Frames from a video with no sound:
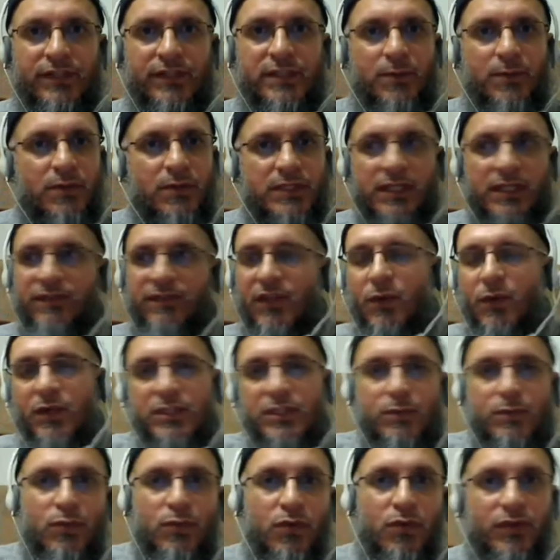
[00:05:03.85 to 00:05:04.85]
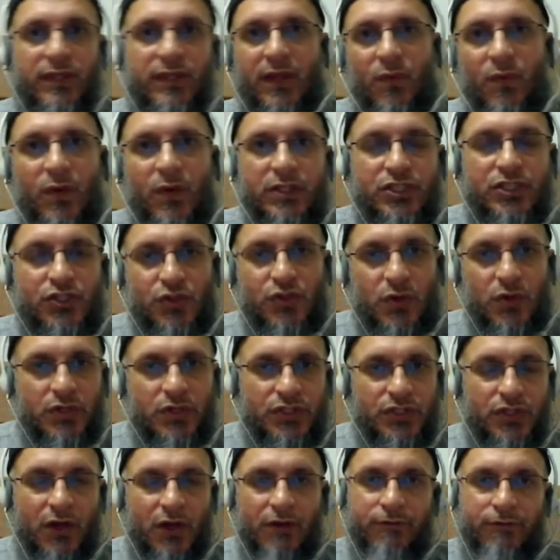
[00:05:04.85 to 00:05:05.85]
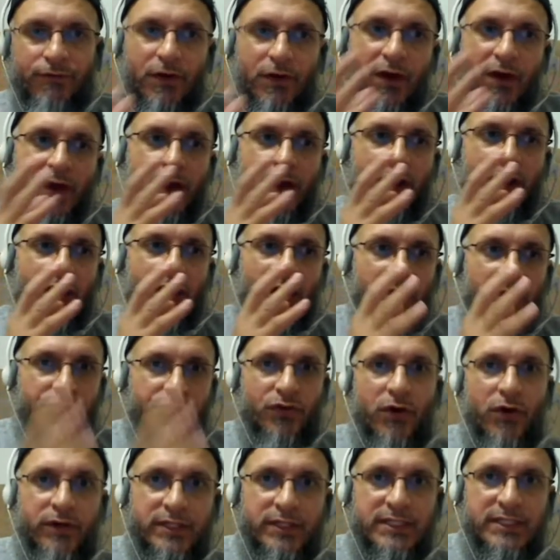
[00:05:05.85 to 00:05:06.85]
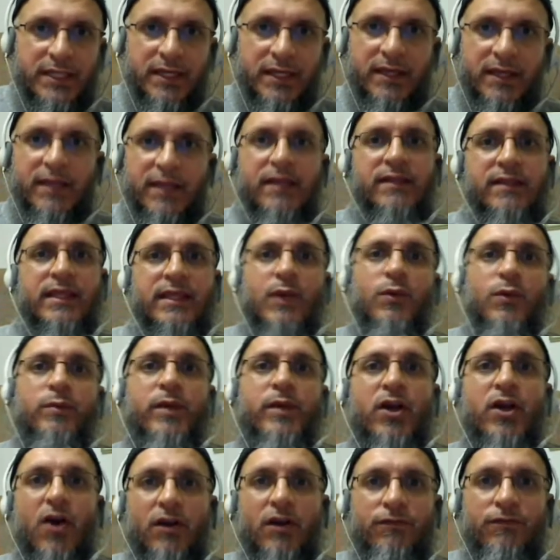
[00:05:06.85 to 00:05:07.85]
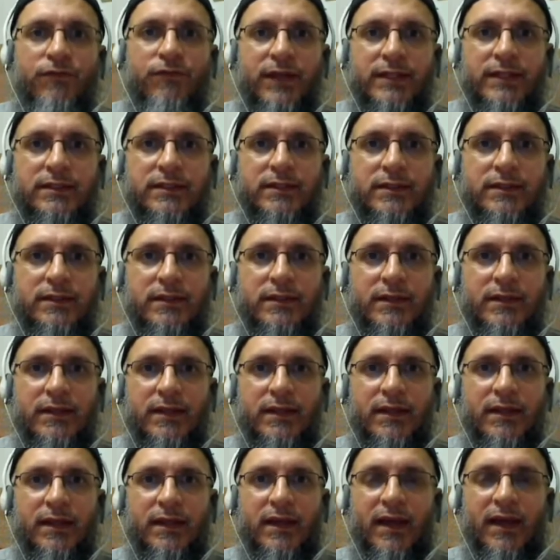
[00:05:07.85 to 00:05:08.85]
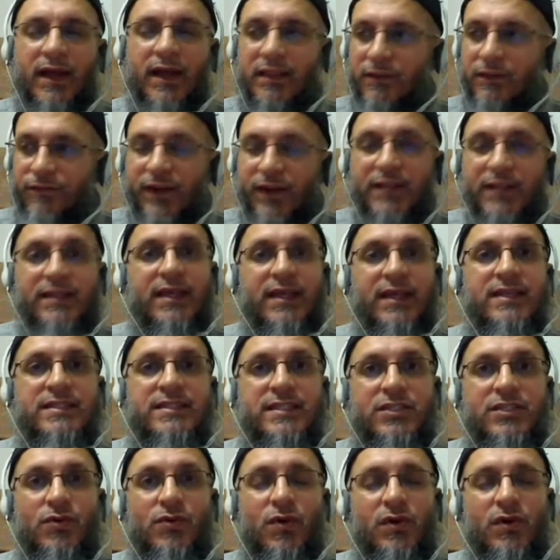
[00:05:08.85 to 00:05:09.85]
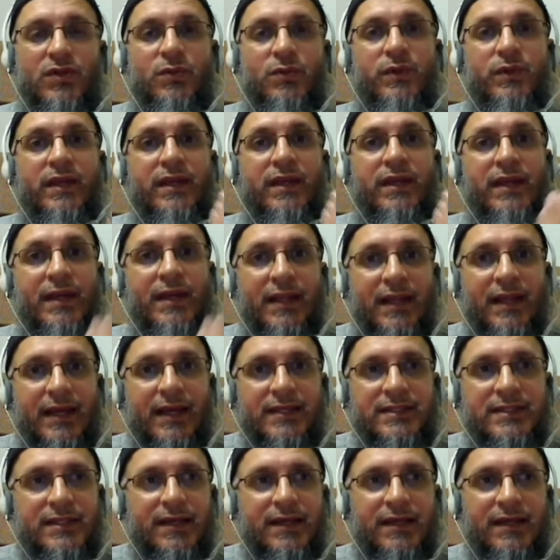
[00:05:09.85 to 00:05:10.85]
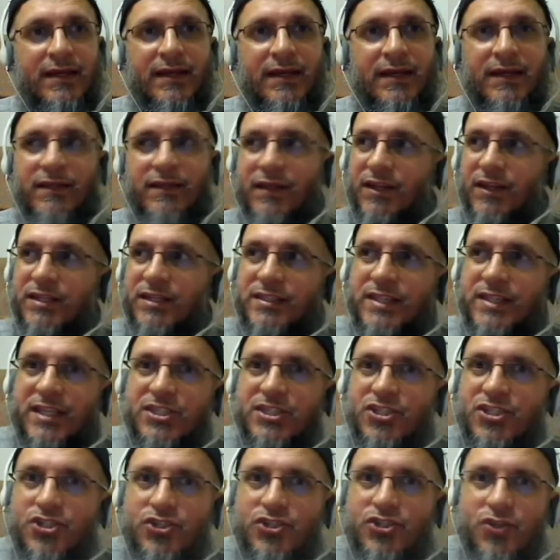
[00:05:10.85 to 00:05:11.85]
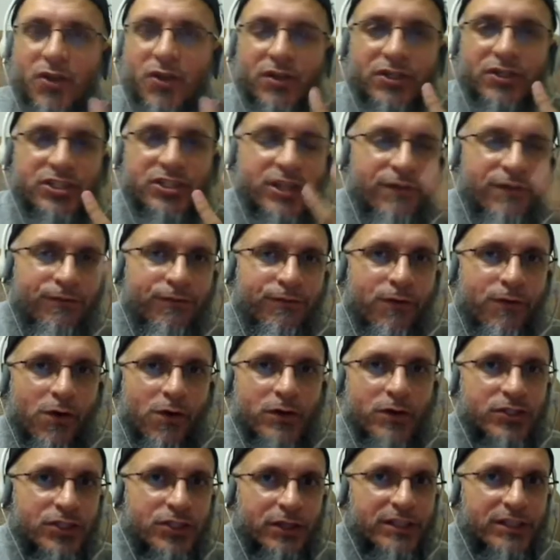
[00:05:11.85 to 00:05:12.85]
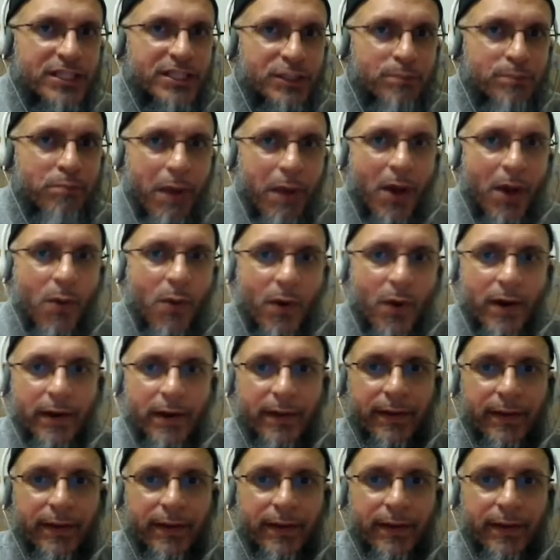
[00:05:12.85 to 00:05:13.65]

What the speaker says: Because if there was more than one source of authority, there would be conflict. And the fact there is this order, we realize there is a solitary force, this power.